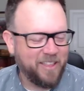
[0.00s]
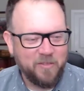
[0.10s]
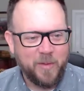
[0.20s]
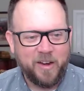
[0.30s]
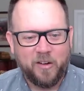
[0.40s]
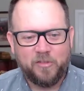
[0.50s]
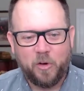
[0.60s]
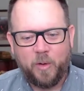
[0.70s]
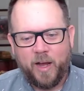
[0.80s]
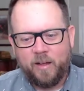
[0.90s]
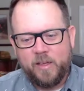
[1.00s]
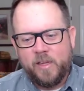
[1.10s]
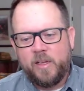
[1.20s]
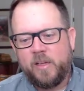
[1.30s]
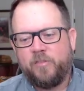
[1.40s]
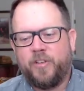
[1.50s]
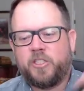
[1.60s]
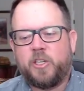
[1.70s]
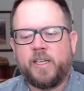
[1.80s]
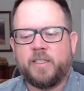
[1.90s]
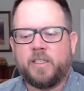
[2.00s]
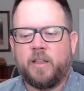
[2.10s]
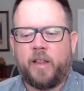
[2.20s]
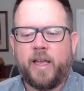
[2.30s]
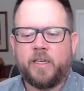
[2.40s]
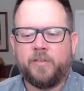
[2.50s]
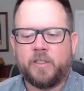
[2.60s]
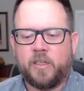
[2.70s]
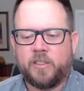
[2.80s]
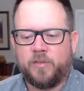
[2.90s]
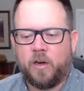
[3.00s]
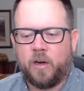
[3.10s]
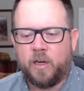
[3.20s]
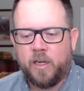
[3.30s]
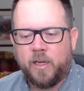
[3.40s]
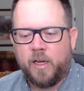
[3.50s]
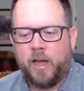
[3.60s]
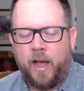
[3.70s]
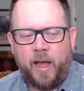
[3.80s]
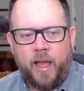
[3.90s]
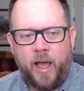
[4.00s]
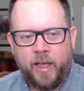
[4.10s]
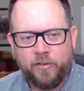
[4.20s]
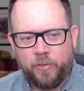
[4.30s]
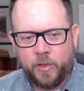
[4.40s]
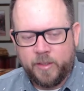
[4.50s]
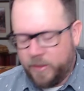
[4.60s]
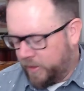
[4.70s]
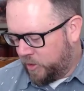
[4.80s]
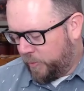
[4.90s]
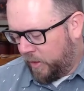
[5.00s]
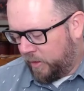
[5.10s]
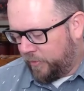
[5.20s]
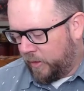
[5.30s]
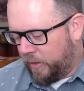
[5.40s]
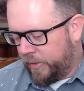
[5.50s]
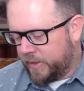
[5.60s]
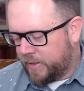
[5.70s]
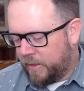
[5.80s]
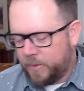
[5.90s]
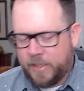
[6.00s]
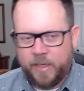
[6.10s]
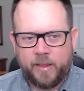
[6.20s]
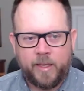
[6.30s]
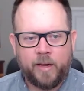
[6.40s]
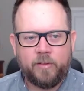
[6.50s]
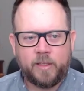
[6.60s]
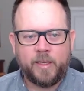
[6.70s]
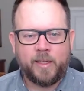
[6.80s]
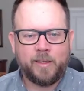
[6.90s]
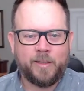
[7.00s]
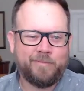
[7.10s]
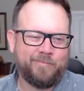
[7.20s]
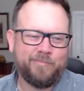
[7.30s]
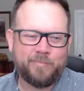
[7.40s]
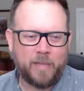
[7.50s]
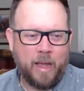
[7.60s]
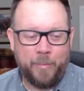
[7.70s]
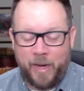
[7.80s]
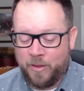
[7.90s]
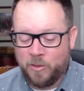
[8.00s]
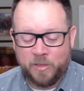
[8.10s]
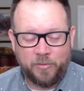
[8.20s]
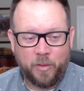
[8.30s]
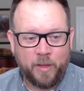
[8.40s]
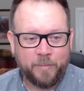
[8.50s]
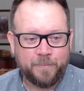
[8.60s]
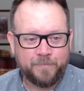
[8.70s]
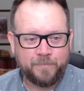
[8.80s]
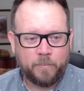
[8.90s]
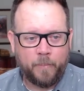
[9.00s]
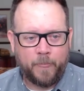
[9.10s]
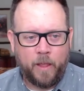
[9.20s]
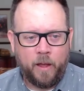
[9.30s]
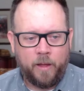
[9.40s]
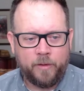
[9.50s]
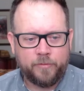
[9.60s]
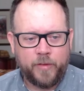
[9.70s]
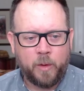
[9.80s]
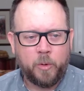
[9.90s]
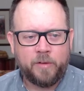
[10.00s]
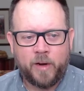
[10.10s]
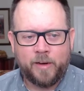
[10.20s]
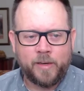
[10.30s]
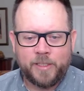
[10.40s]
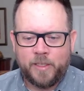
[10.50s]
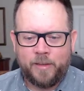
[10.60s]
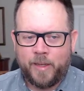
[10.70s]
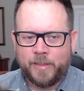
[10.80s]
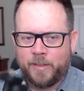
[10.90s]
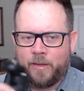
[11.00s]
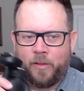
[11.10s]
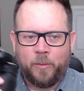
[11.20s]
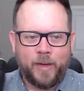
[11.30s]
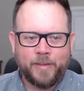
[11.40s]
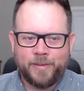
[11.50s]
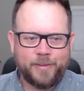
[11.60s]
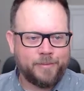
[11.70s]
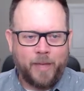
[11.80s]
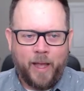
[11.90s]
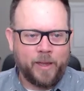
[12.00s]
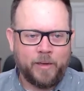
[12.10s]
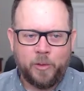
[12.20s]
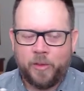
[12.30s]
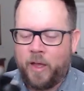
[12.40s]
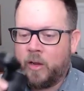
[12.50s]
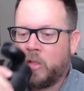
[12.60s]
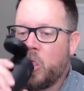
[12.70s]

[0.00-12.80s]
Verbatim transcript: They've been here for a while. Venturing into the land of the touch bar. I, I avoided the touch bar for the longest time because I didn't think I'd really need it. And I mean, I use it for the uh, fingerprint recognition and that's it. Otherwise, I could do without it.